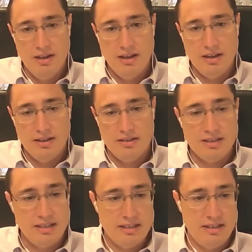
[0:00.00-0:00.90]

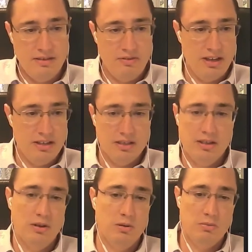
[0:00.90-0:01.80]
sensitivity to
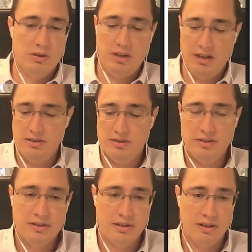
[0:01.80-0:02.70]
known mutations,
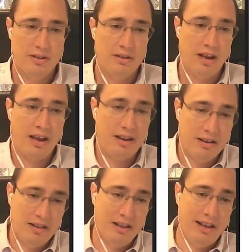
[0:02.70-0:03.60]
and
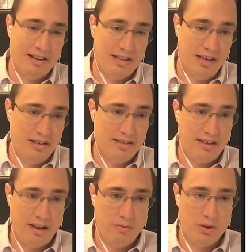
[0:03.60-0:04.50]
they tend to
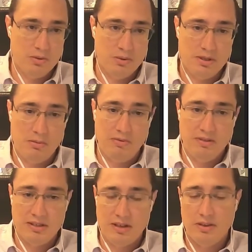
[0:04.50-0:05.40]
sandwich with some of
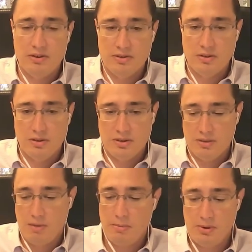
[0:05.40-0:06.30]
these others. So there's some
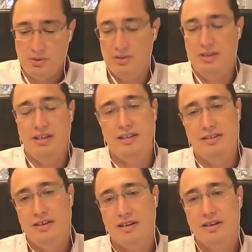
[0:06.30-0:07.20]
opportunities
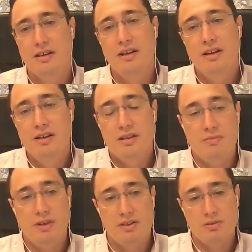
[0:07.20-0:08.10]
here to
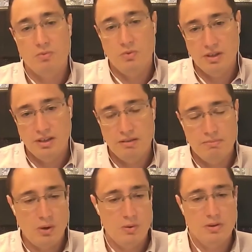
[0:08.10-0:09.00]
make some really
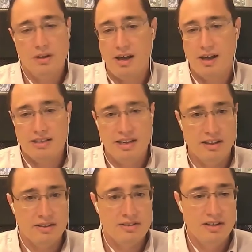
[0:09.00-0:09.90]
potent
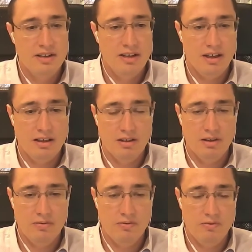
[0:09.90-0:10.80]
cocktails
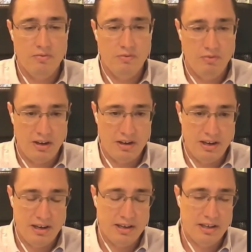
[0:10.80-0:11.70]
of
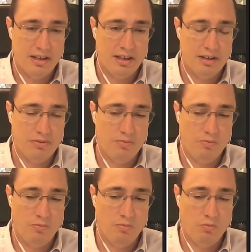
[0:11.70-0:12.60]
very
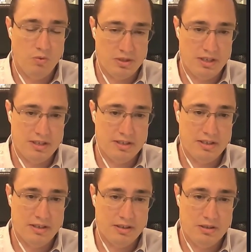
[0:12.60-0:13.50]

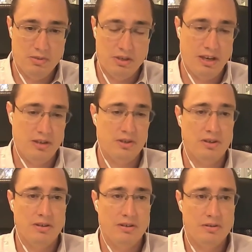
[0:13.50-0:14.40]
resistant to mutation
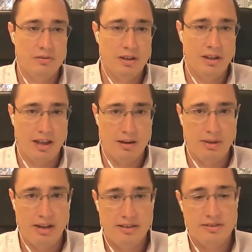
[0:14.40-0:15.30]
antibodies.